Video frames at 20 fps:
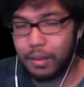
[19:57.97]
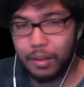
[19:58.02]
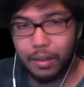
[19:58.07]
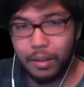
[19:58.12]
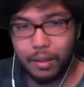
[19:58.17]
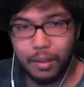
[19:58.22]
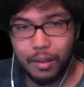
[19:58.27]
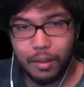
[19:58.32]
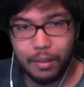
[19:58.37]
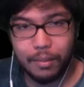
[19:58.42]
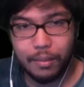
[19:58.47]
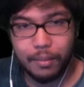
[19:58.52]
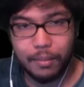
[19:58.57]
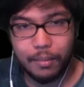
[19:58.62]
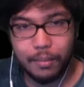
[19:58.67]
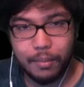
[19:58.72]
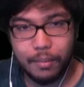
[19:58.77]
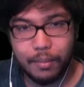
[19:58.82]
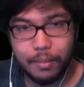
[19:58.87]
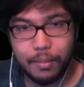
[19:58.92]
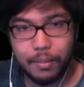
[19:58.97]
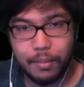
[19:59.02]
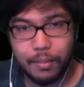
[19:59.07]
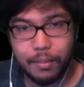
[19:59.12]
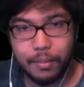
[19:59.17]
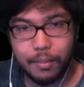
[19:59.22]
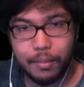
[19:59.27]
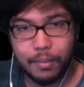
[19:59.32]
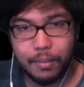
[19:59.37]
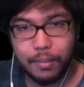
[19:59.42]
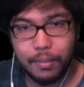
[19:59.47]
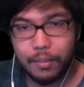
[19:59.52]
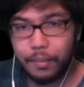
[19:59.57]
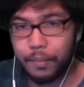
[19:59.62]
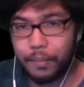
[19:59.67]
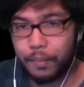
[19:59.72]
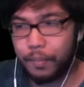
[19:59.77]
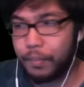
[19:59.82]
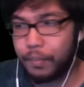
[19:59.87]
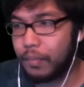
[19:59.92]

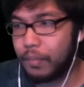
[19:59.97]
Nothing is said.